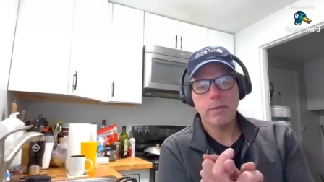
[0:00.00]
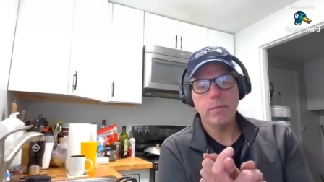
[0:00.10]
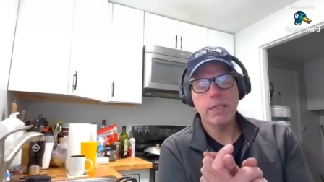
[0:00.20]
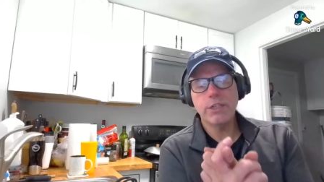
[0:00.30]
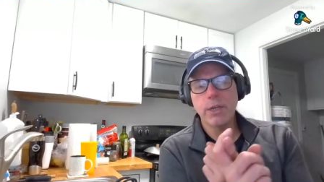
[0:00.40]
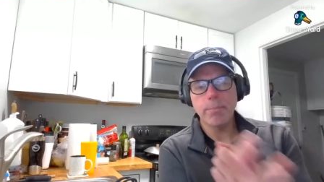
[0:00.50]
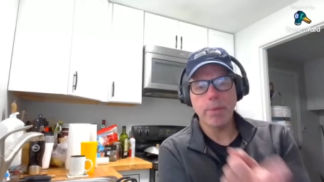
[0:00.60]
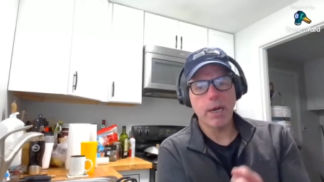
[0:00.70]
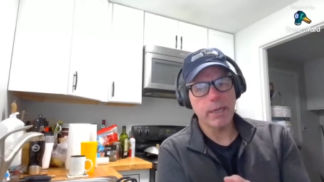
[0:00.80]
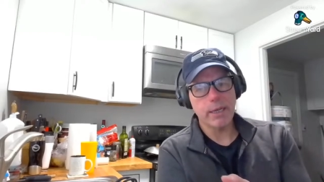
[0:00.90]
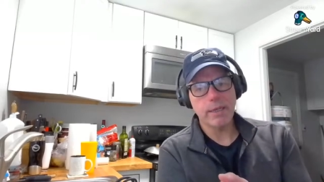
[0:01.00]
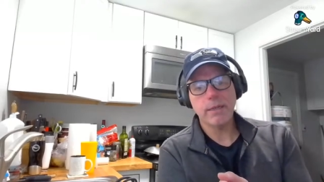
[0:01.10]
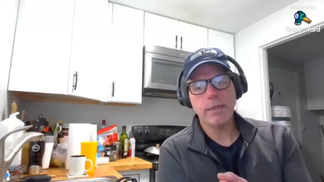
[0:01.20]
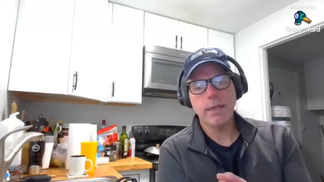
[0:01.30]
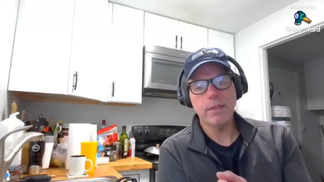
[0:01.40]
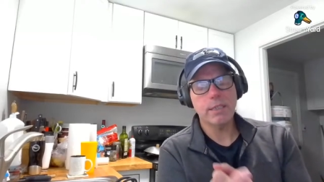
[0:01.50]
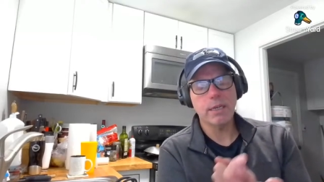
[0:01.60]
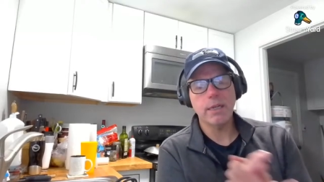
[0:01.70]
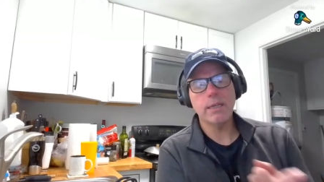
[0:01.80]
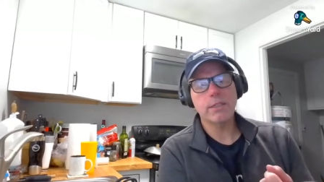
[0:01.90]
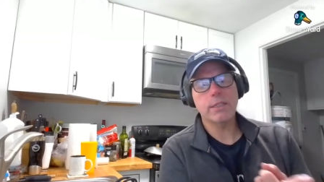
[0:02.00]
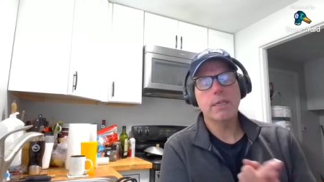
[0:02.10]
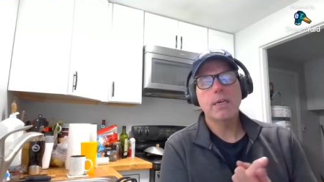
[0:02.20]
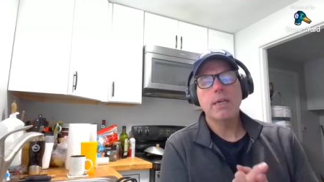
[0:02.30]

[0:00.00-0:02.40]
We jump on it, and it's.